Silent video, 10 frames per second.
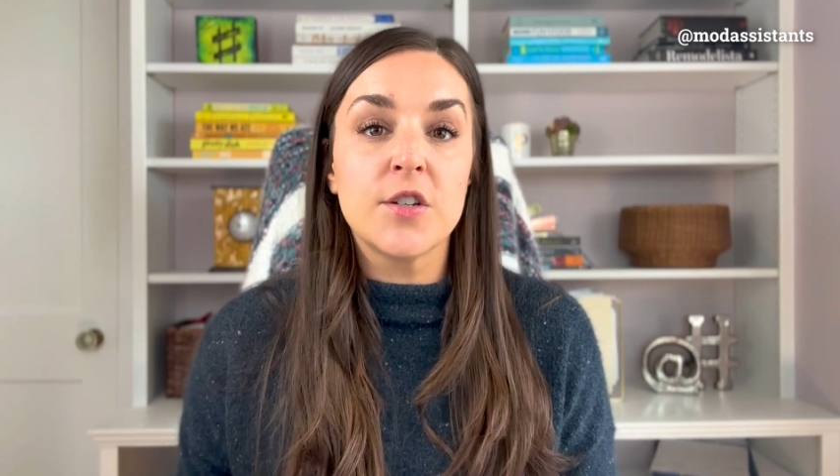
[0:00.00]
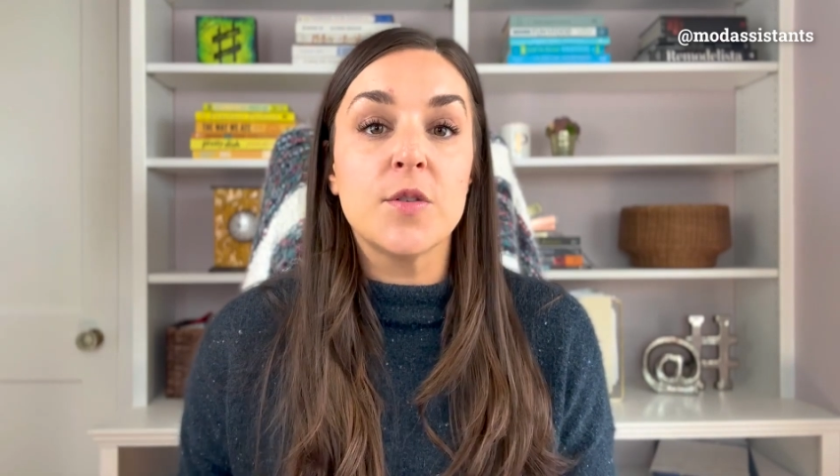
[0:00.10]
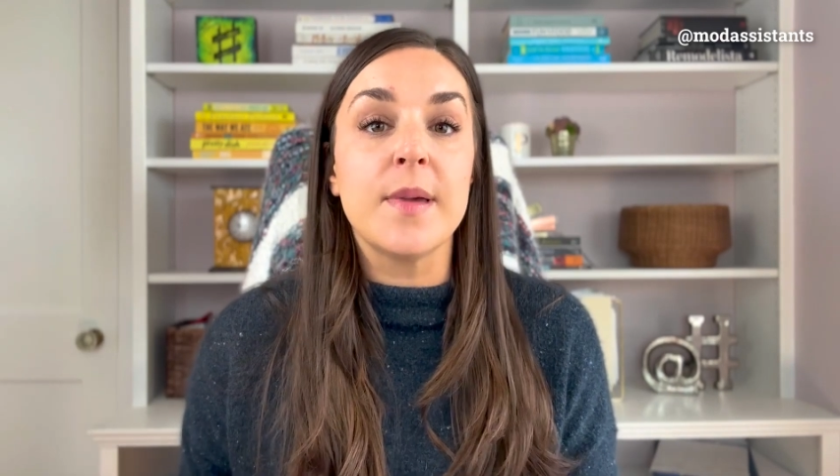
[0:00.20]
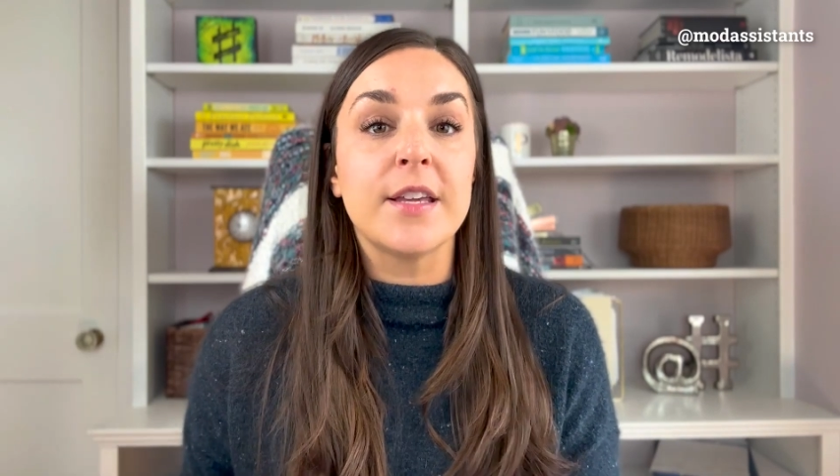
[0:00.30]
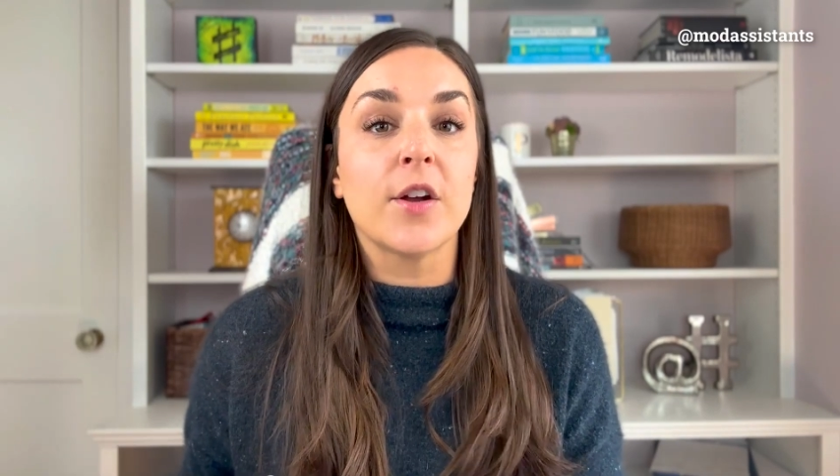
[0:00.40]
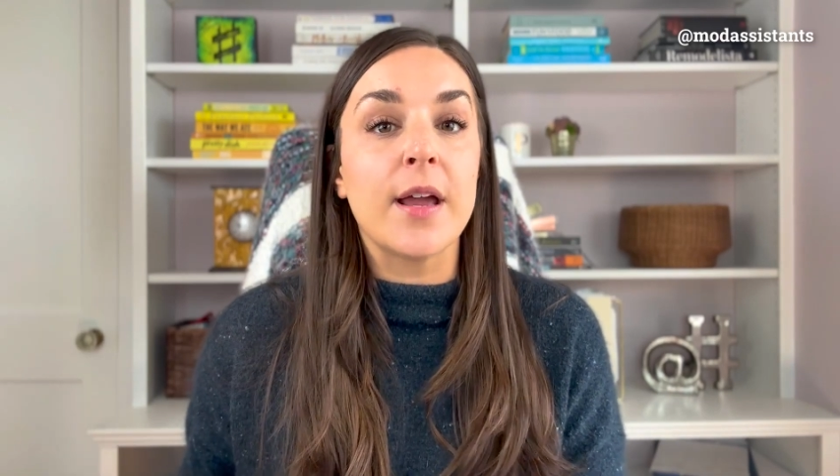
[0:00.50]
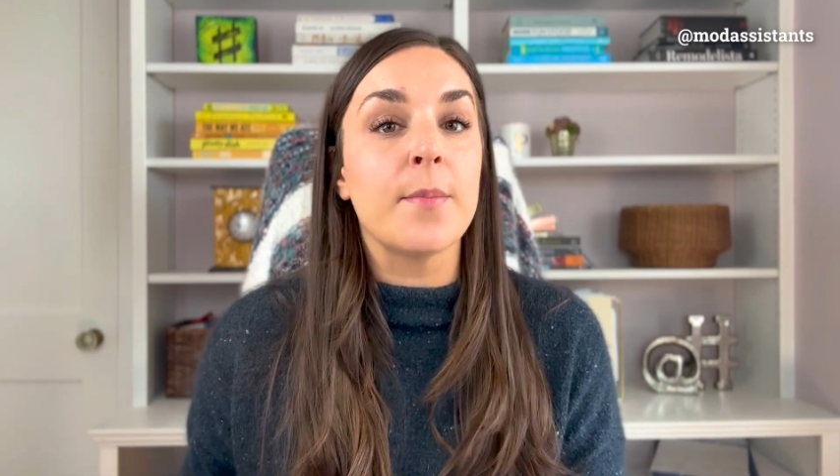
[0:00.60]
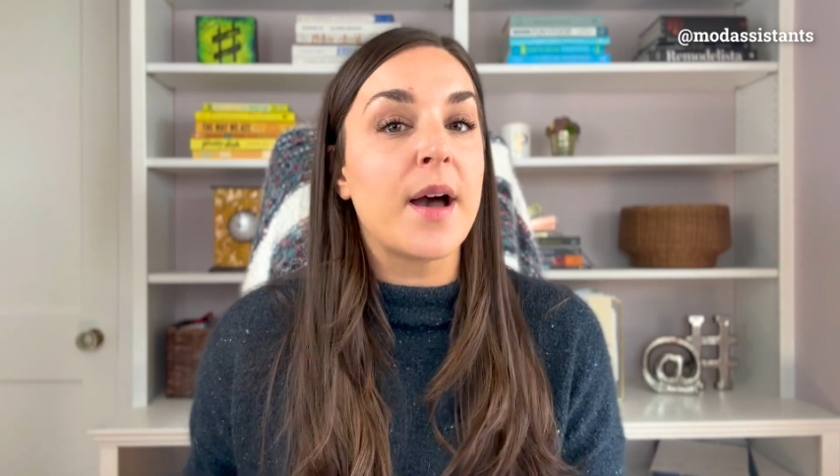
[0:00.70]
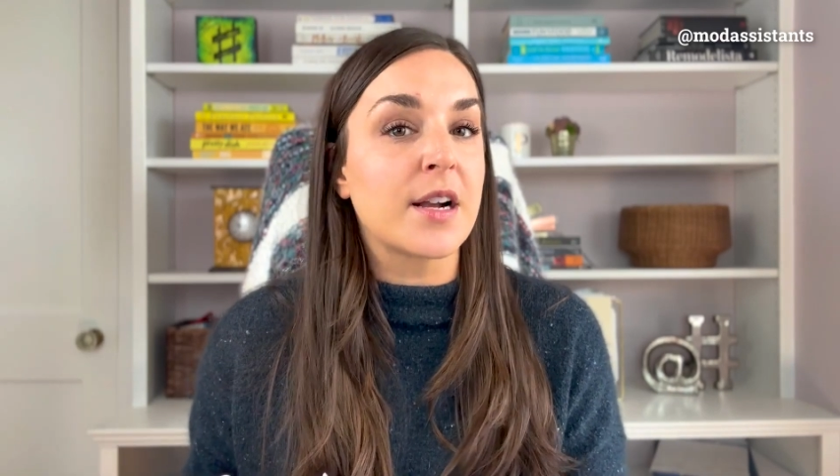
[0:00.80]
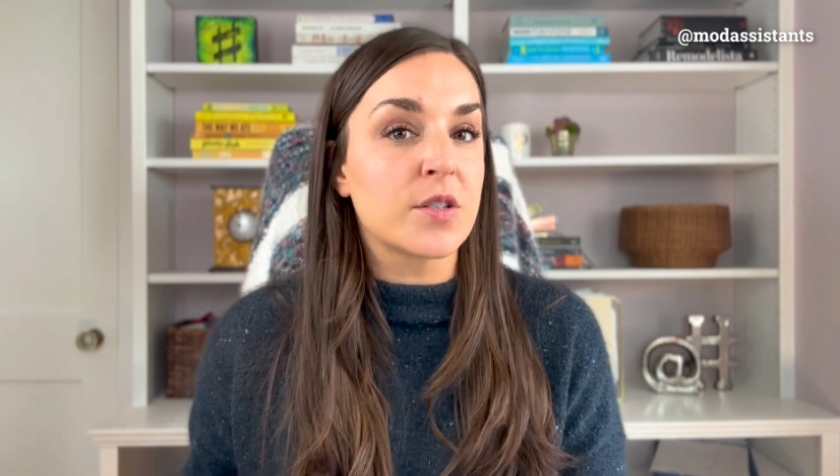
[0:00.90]
to make your
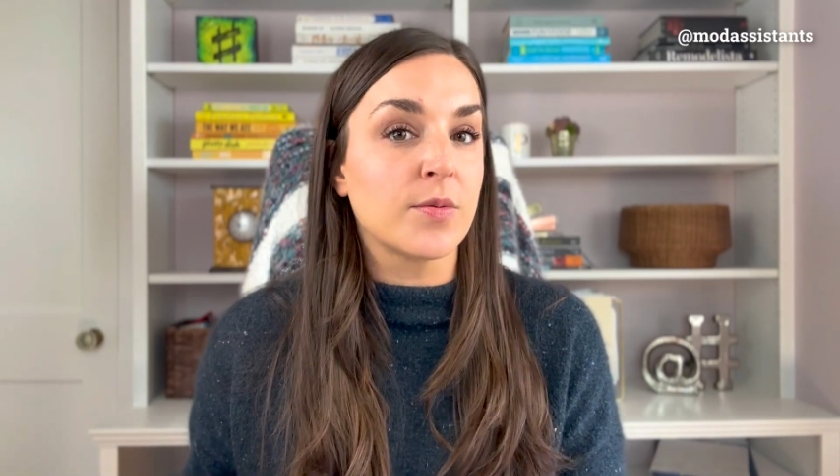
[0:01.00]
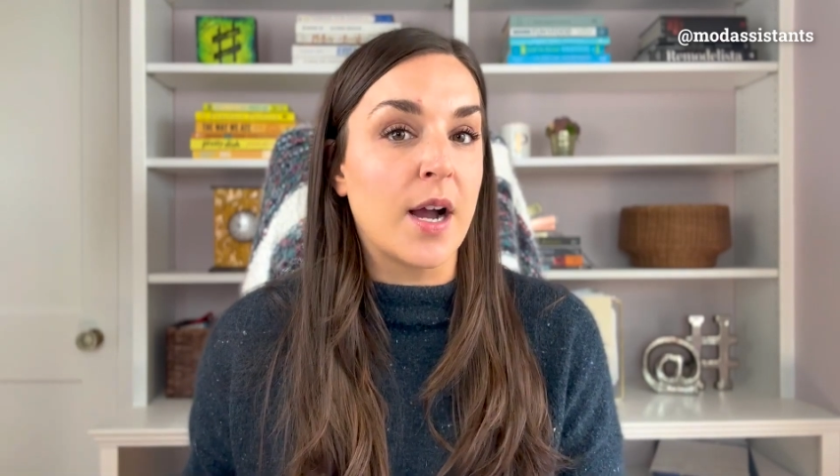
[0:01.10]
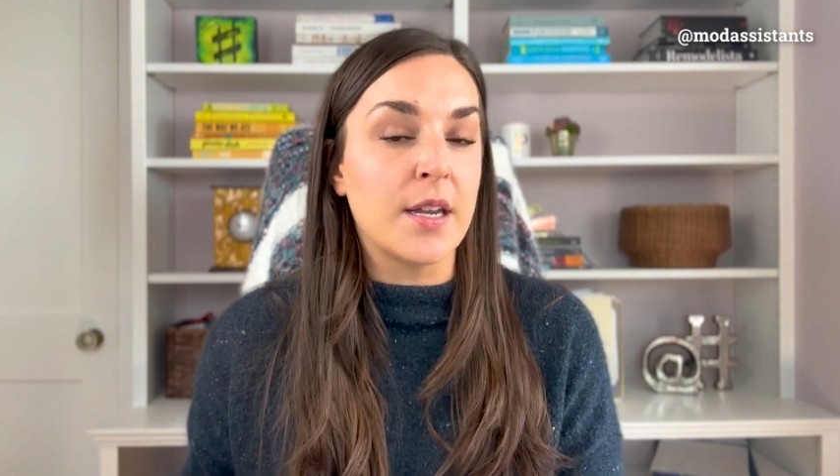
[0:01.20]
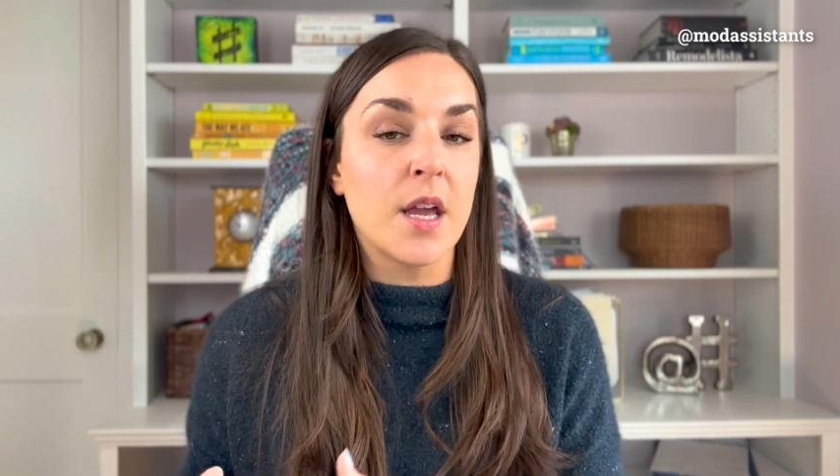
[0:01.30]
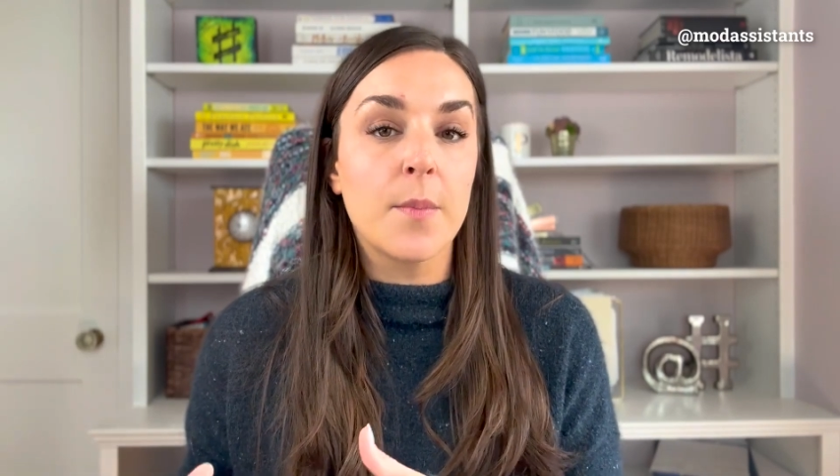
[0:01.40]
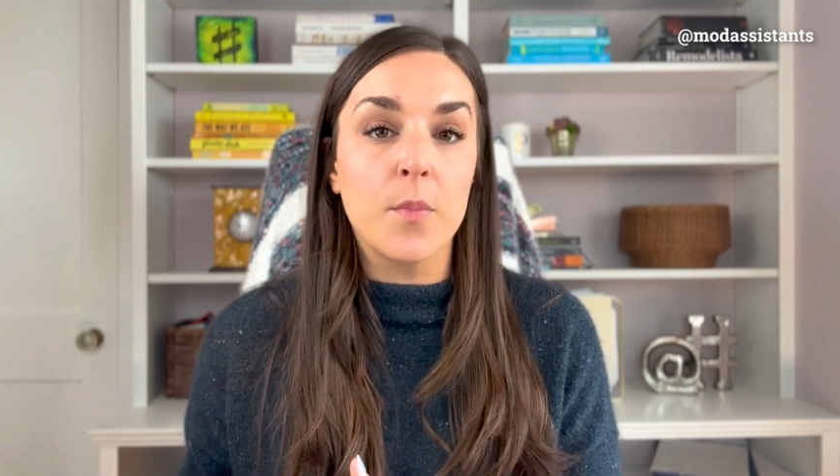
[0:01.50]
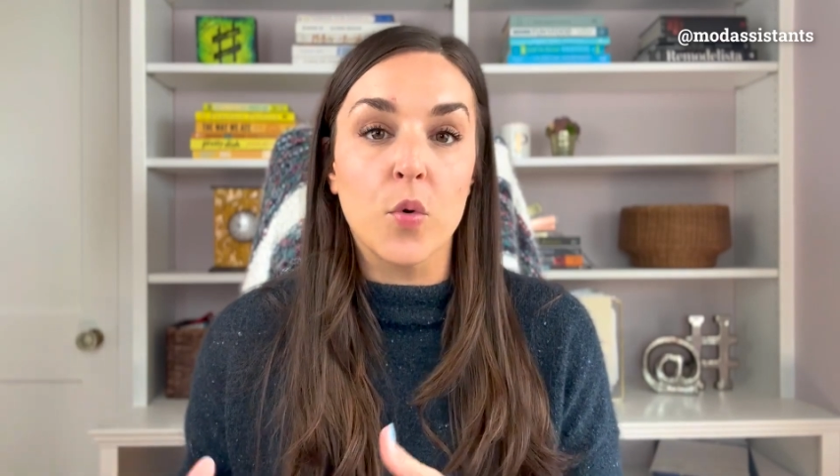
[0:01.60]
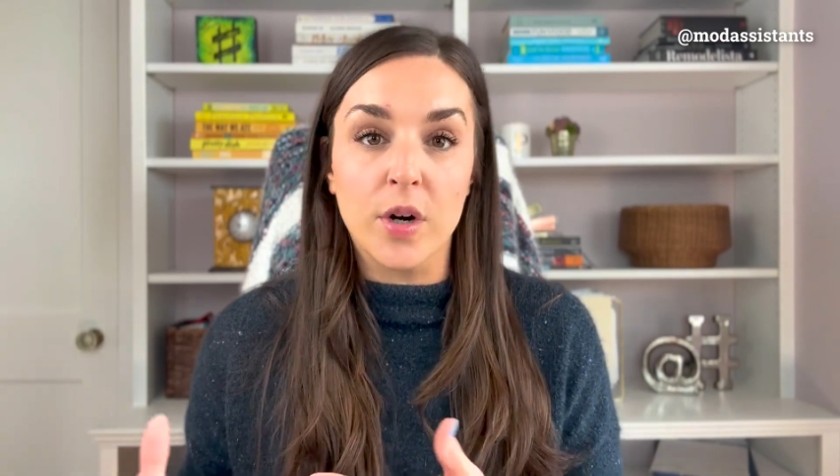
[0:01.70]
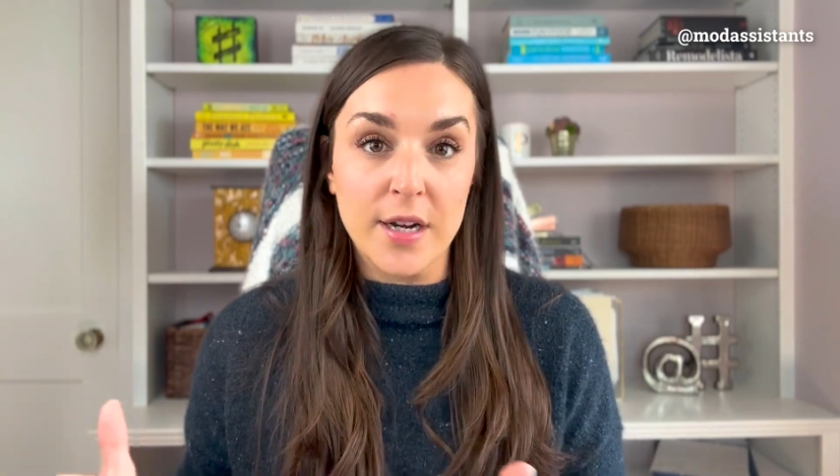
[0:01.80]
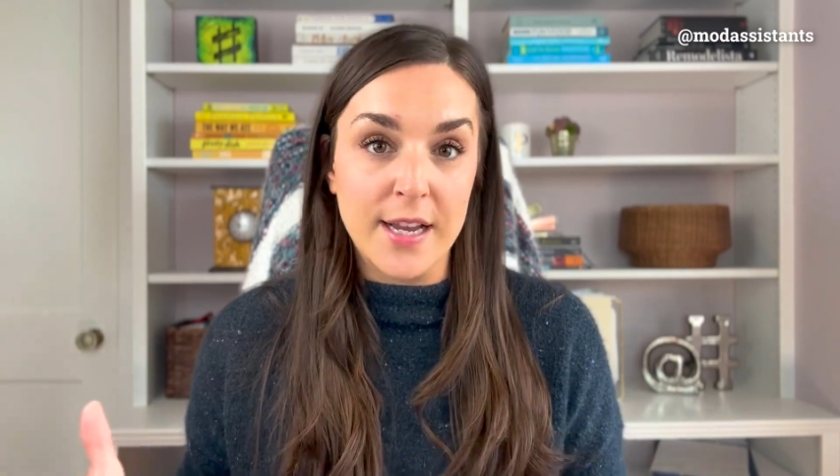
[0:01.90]
inbox run more